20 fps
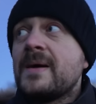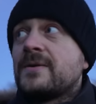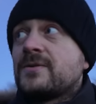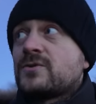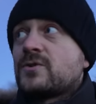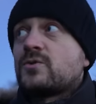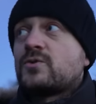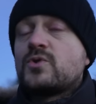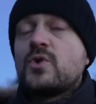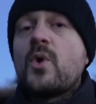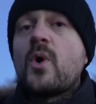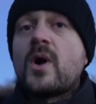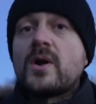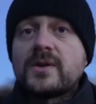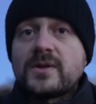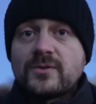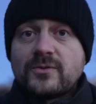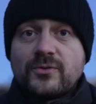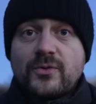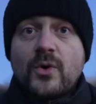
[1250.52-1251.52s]
So
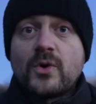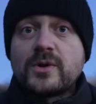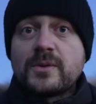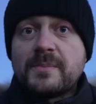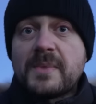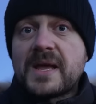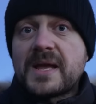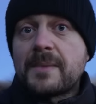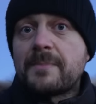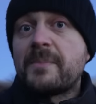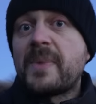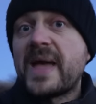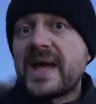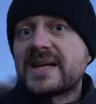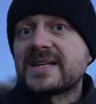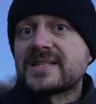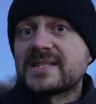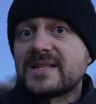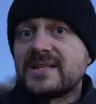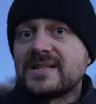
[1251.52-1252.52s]
240
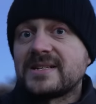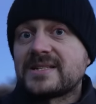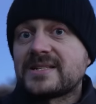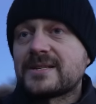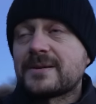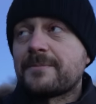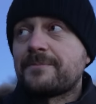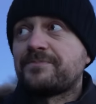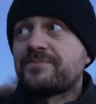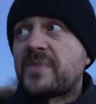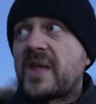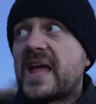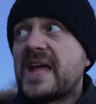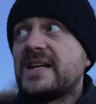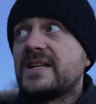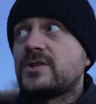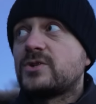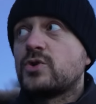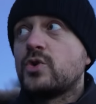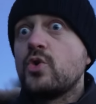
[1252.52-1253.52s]
megapixels
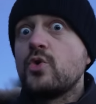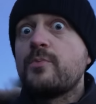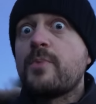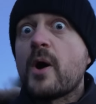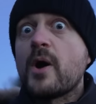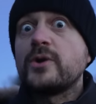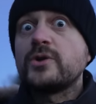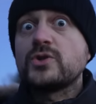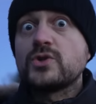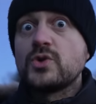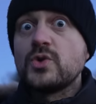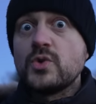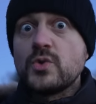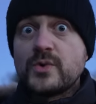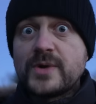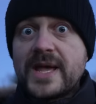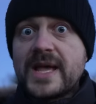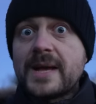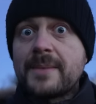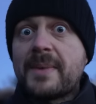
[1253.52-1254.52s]
in a
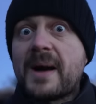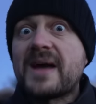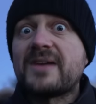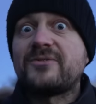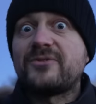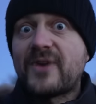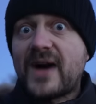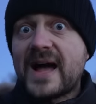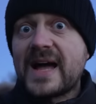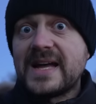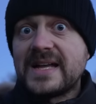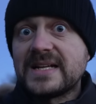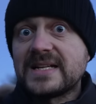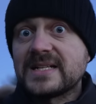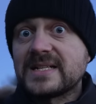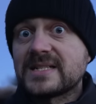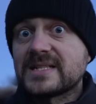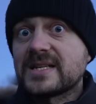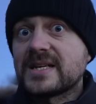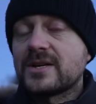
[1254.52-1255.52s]
2.2 gigabyte
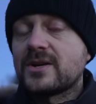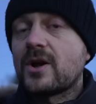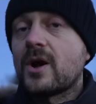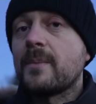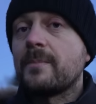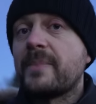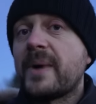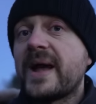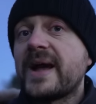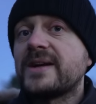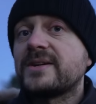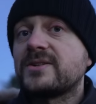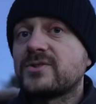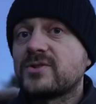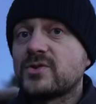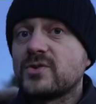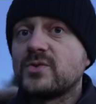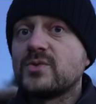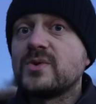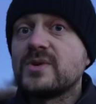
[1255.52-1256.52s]
files compared
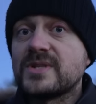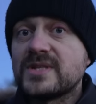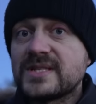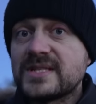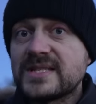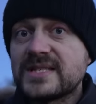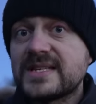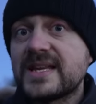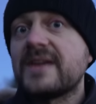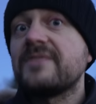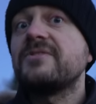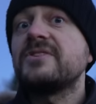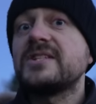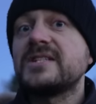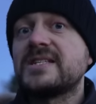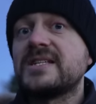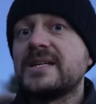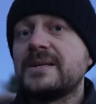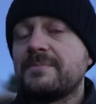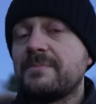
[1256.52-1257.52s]
to
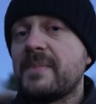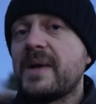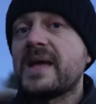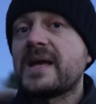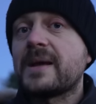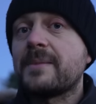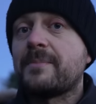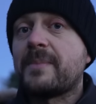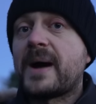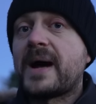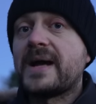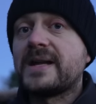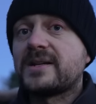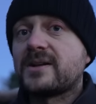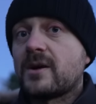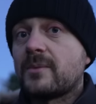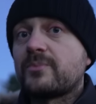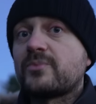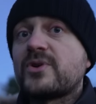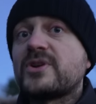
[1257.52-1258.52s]
70 megabyte
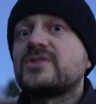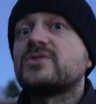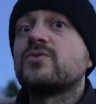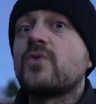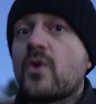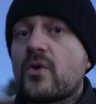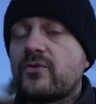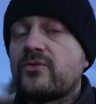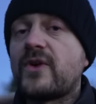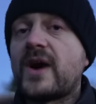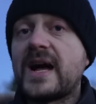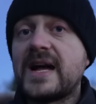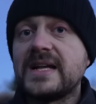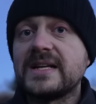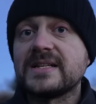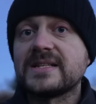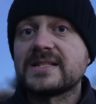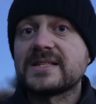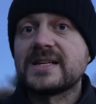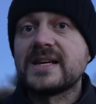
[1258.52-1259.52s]
compressed raw
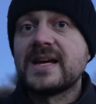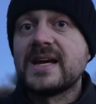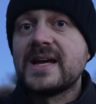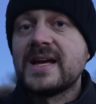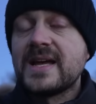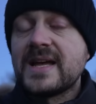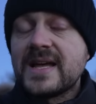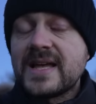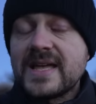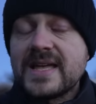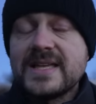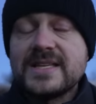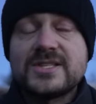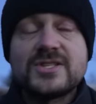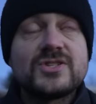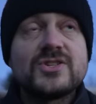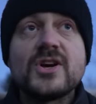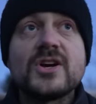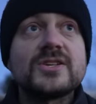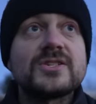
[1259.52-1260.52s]
files is
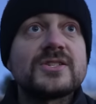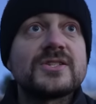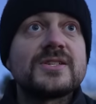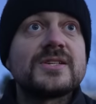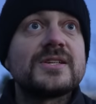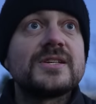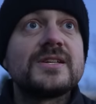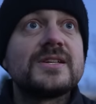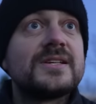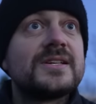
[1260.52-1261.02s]
just